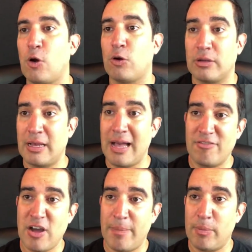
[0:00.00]
or
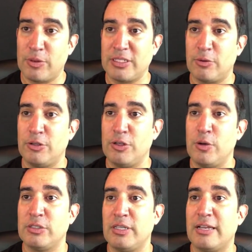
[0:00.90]
have a couple more things I want to
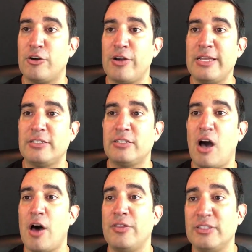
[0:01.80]
do, is it
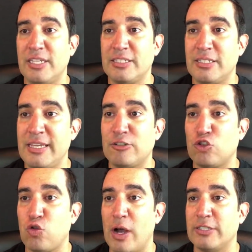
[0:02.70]
creates authenticity
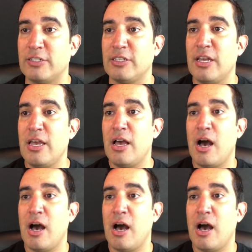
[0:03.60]
and trust